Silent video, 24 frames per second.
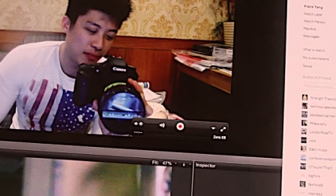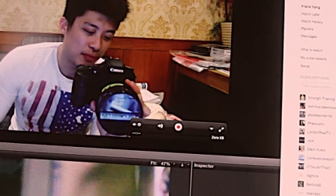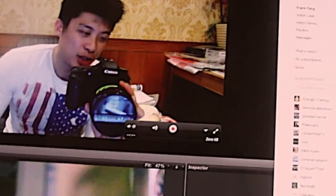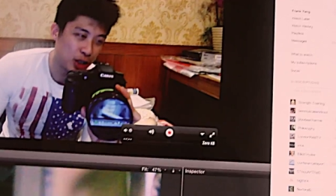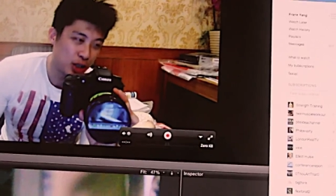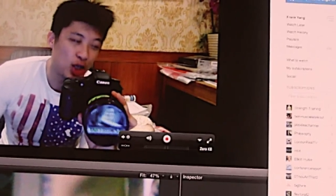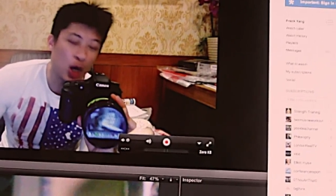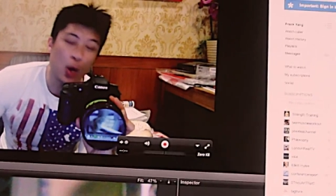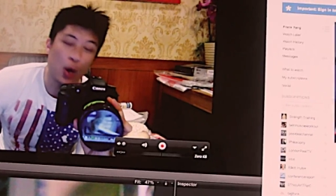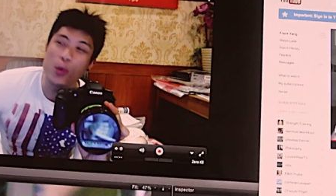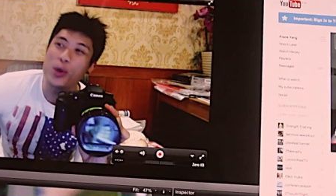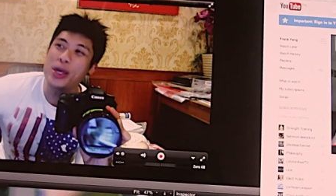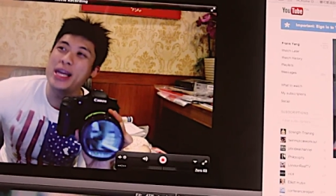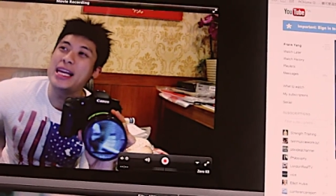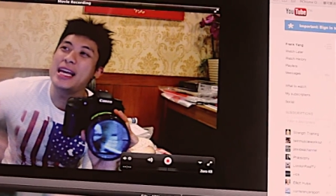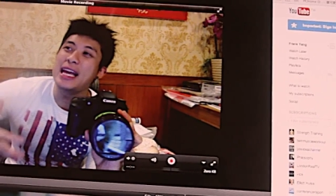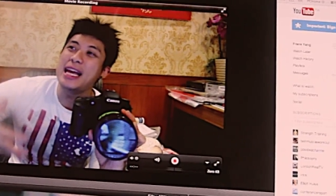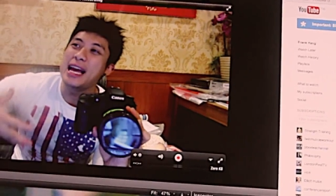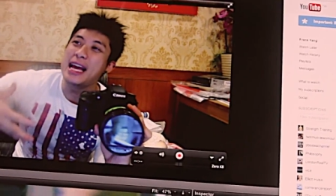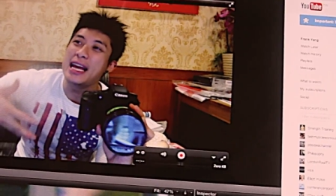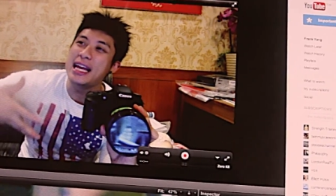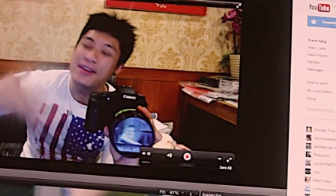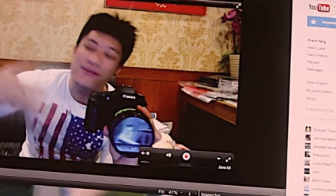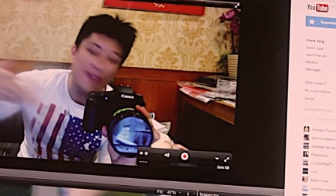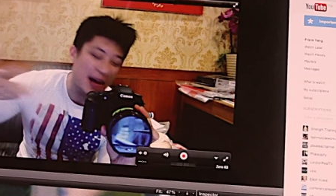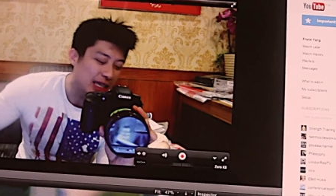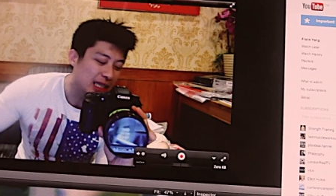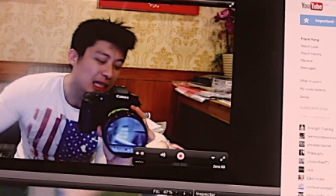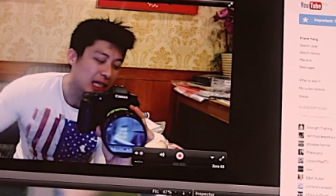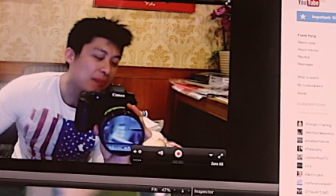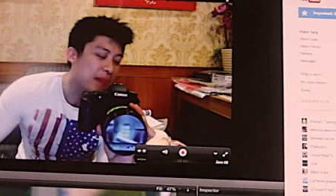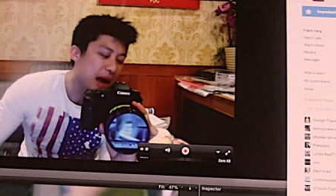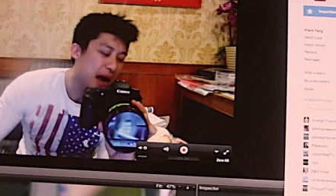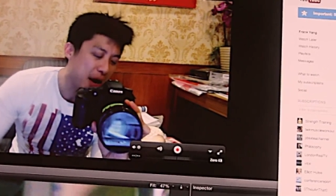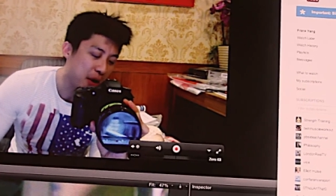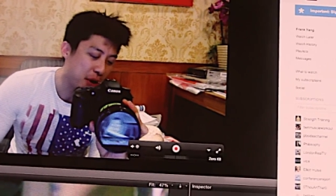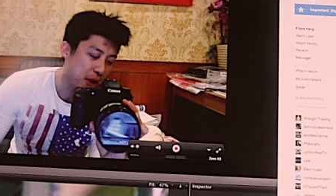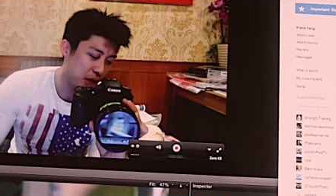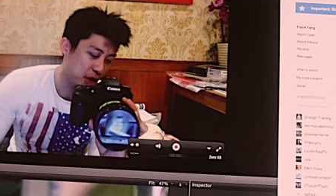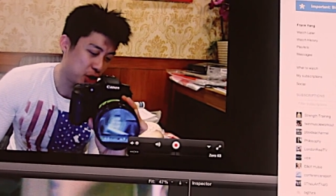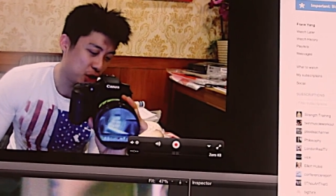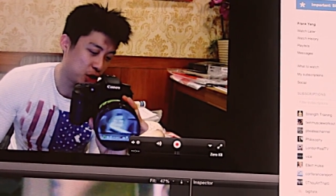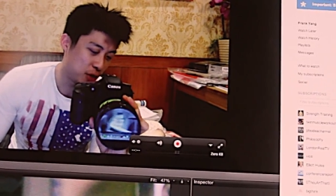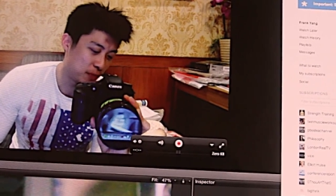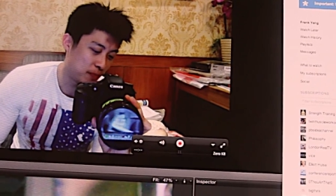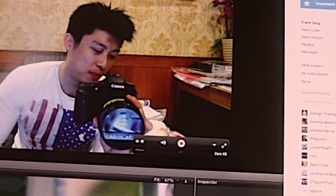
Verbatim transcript: So we invented marriage.